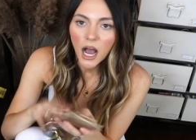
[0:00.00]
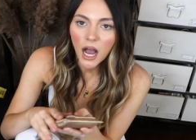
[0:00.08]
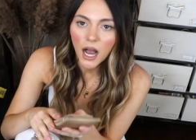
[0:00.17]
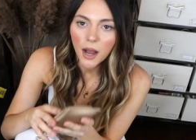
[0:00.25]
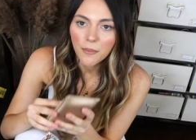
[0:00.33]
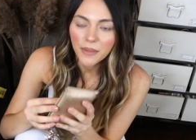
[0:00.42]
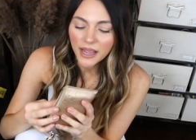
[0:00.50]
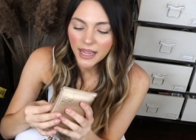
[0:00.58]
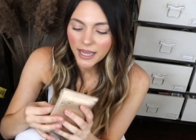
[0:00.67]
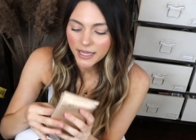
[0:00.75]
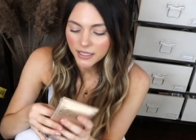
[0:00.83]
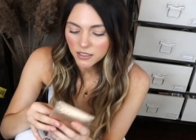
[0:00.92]
Um,
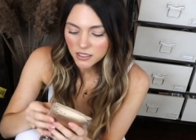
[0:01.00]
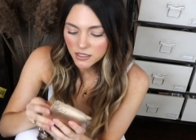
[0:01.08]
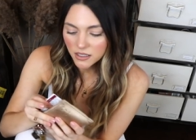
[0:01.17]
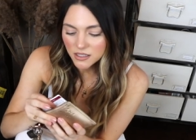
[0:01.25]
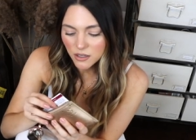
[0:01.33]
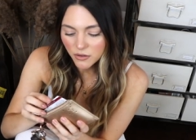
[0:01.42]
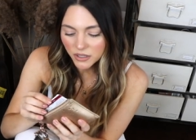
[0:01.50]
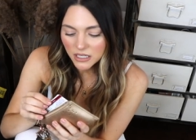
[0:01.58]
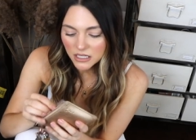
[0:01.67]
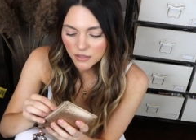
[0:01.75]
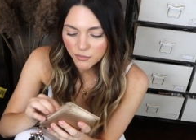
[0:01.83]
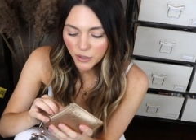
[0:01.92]
and cause you don't really
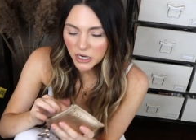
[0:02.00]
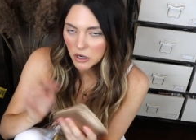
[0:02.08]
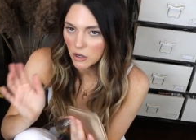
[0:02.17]
need to bring